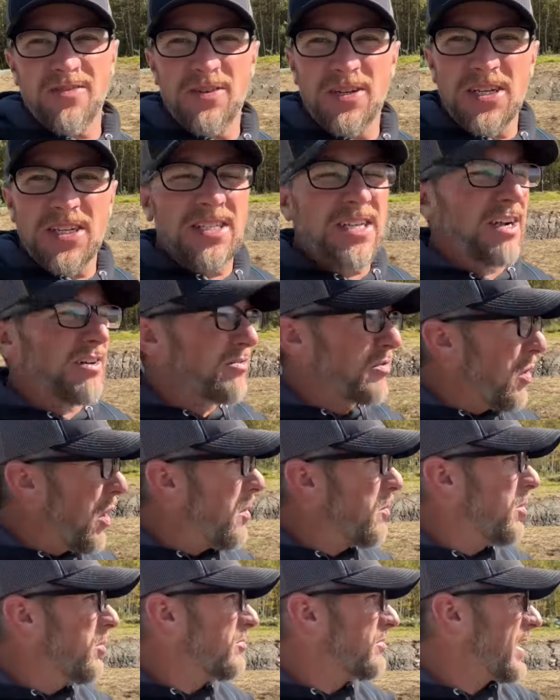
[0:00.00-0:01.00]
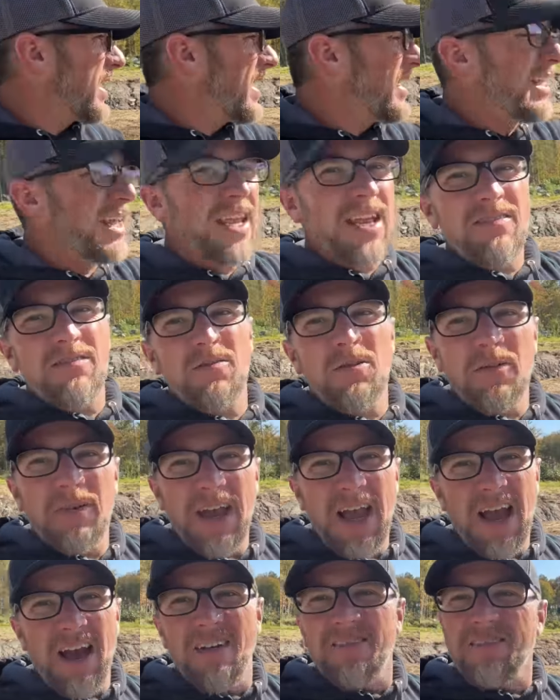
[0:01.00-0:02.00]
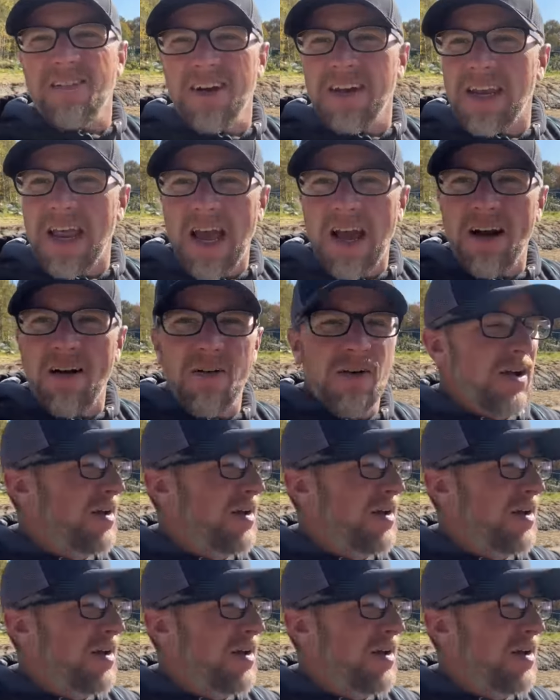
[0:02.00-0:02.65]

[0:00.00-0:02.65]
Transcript: we just got normal rain, even what we have right now,